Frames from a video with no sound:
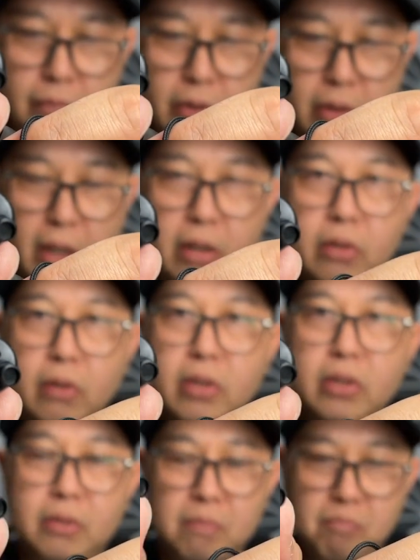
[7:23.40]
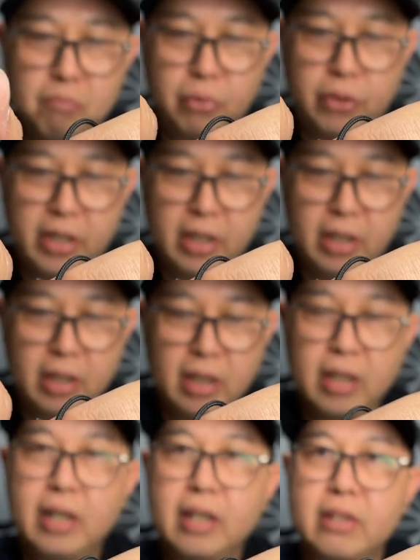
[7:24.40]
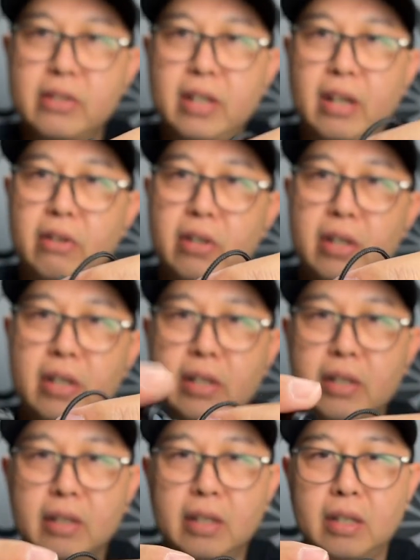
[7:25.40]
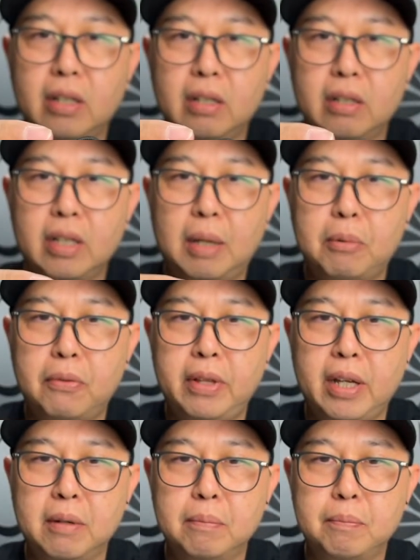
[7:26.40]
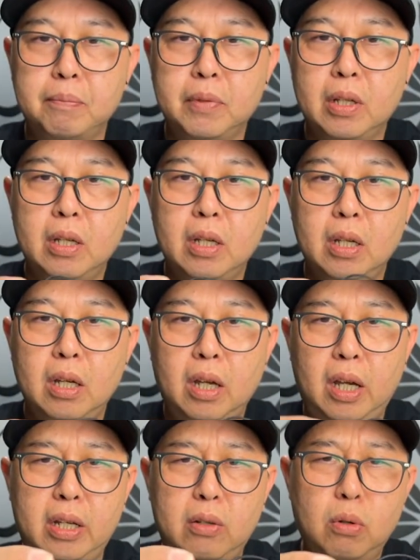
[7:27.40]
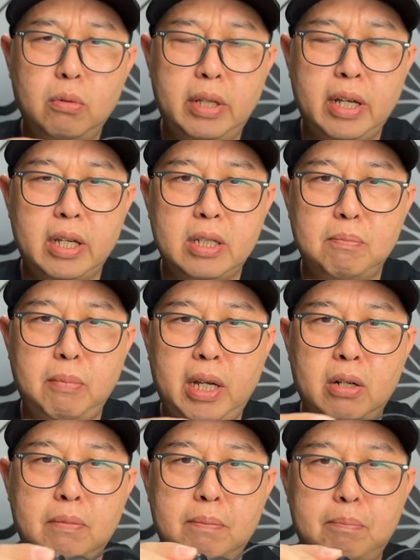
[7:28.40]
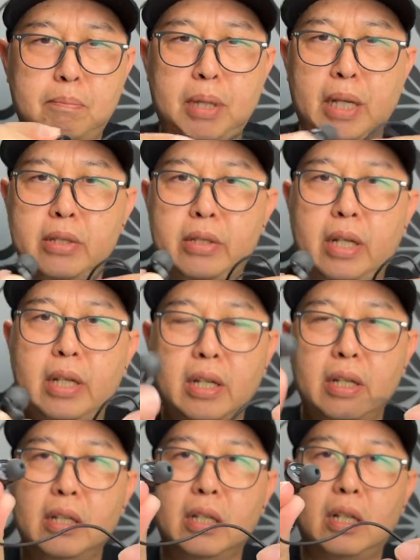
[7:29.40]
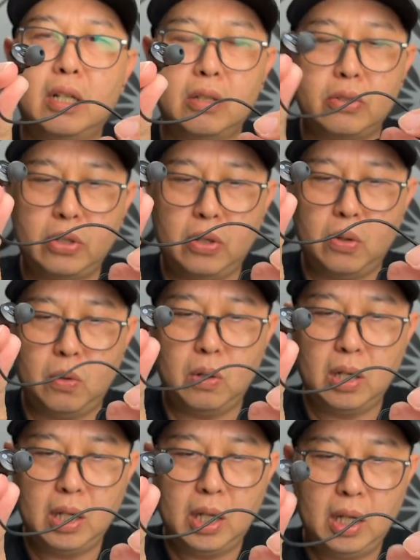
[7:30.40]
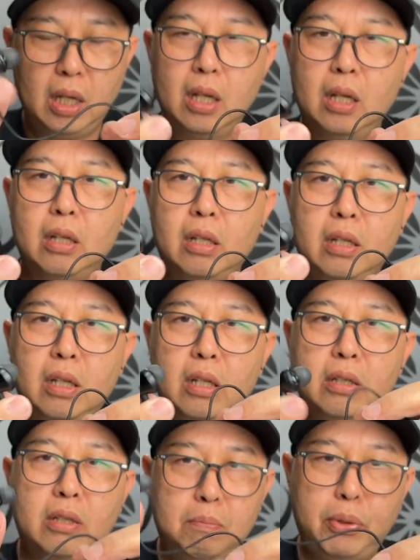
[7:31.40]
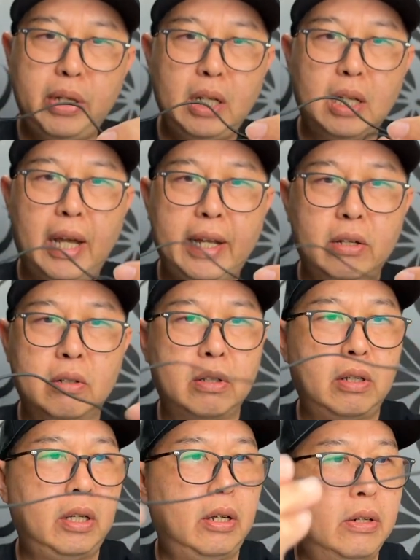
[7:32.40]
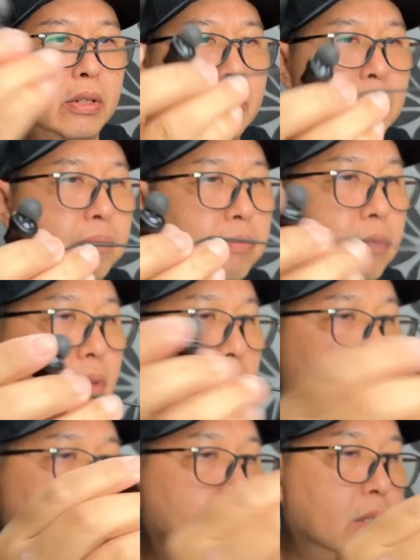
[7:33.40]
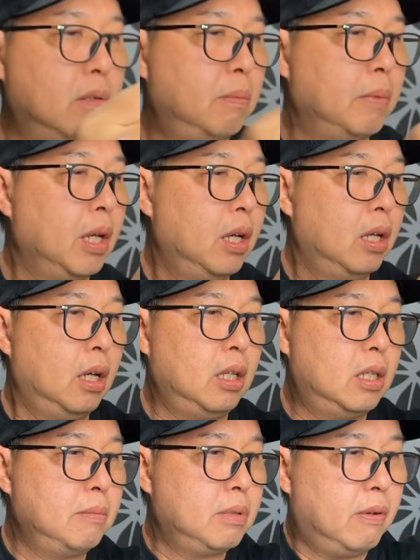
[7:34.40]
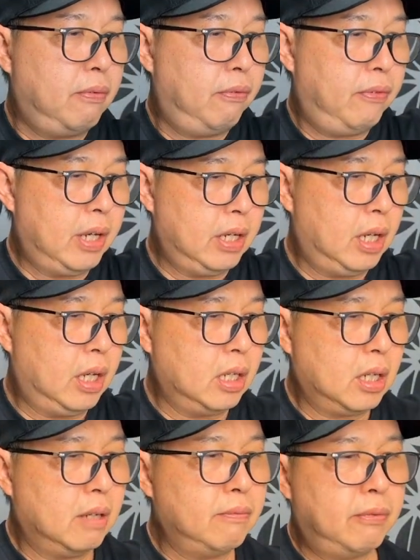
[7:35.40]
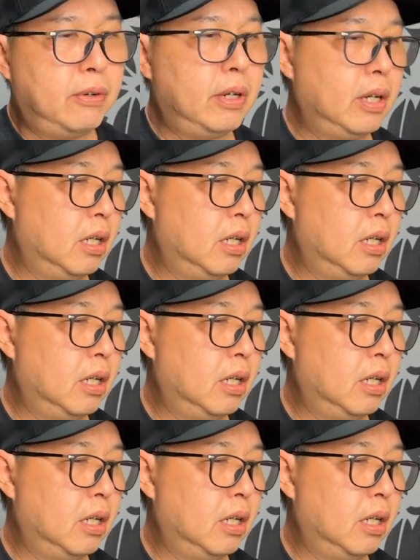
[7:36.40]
Okay, so it's pretty standard type of thing, and the whole thing is made of plastic, so it's pretty light on the ears. Okay, so in terms of fit and comfort,